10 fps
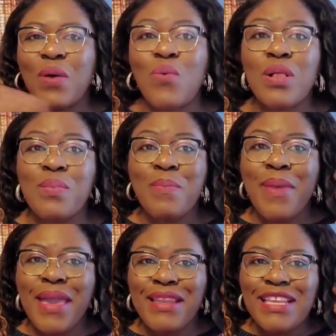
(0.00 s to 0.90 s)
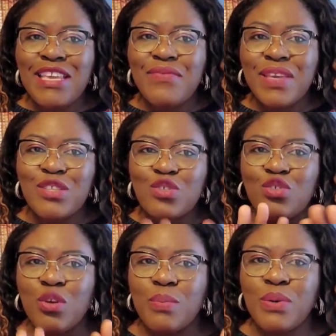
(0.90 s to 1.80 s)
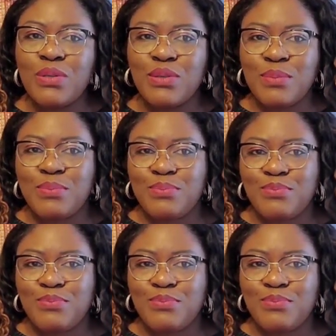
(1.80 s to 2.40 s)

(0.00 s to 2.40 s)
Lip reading: Will men give into your bosom?